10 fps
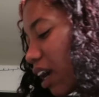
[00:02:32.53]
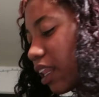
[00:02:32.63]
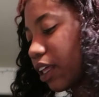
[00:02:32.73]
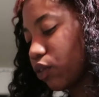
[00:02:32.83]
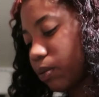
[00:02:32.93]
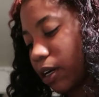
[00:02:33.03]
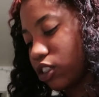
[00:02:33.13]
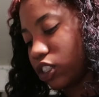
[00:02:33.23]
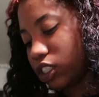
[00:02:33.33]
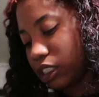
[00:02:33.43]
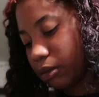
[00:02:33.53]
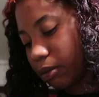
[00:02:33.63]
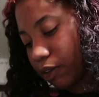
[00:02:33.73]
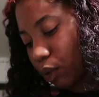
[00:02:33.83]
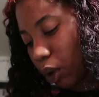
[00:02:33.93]
got like three pairs of jeans,
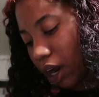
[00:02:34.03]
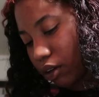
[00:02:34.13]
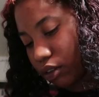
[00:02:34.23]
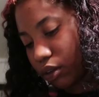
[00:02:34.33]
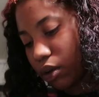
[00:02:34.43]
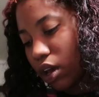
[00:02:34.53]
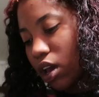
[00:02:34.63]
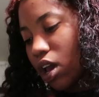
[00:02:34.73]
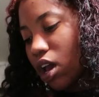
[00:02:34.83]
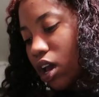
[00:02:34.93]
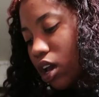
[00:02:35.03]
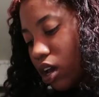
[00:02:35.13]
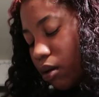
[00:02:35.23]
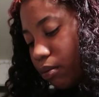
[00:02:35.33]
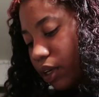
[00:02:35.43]
maybe four, I don't know.
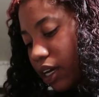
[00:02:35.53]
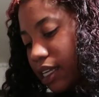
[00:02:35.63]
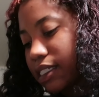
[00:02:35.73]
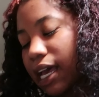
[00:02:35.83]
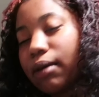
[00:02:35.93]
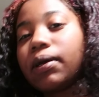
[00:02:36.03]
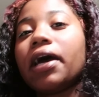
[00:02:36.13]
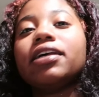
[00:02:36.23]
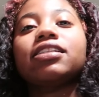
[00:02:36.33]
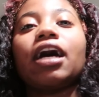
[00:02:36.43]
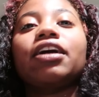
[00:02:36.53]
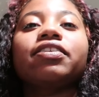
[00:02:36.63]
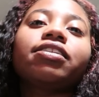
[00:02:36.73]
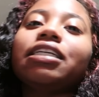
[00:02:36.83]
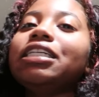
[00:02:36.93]
Because I'm kind of tired
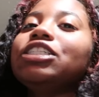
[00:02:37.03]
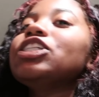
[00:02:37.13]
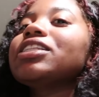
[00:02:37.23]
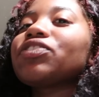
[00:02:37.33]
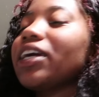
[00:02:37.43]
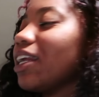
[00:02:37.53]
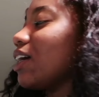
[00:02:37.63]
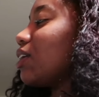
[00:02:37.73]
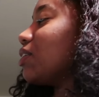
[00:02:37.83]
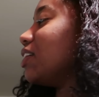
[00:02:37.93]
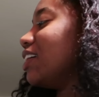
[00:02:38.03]
of skinny jeans right now.